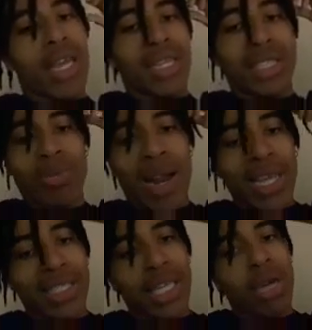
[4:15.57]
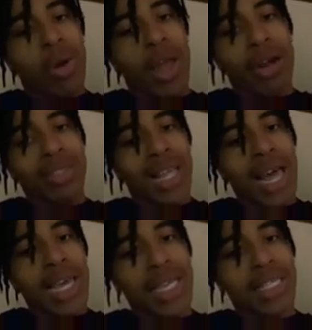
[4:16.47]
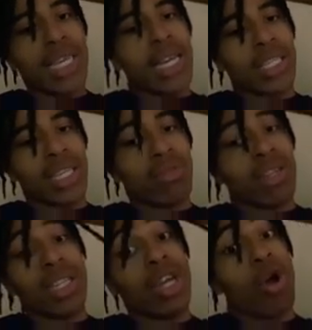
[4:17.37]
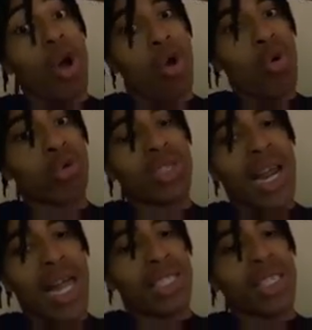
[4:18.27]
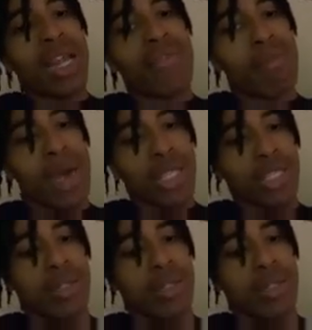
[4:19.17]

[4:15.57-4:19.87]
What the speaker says: This is why they say your hair is like antennas. It really holds knowledge and information.